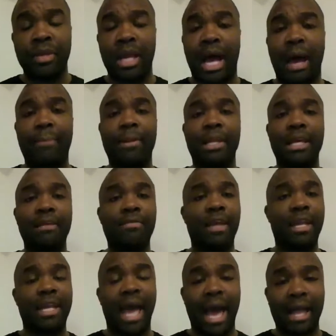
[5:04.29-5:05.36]
I believe
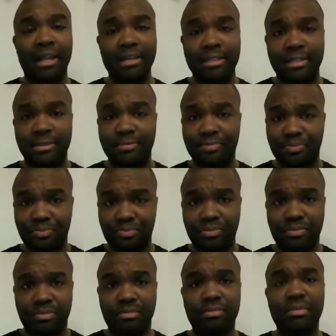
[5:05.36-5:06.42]
that Dallas,
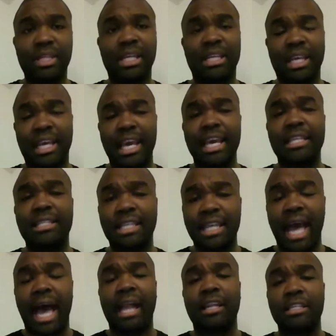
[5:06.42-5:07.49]
the key to
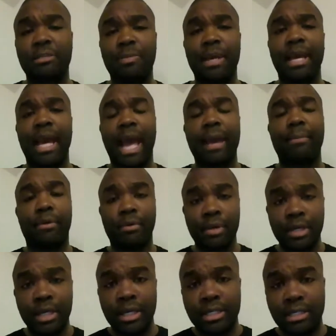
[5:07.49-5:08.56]
Dallas being able
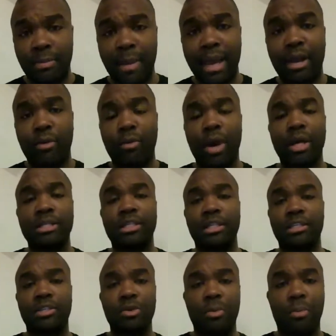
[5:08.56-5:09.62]
to make a run to
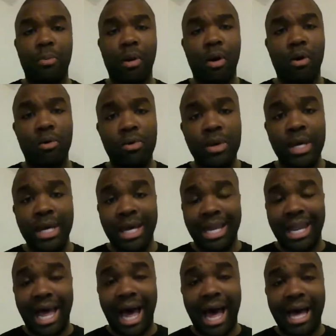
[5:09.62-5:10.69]
the Super Bowl
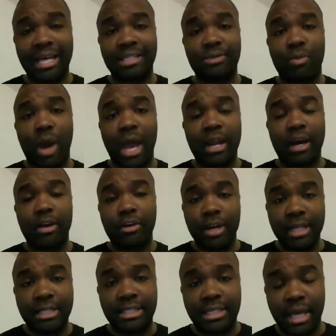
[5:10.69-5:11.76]
lies right
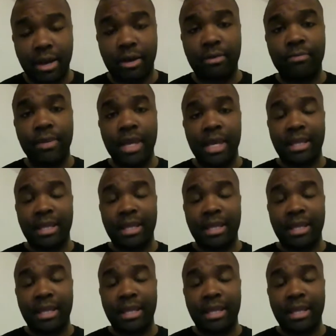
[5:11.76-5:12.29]
underneath center.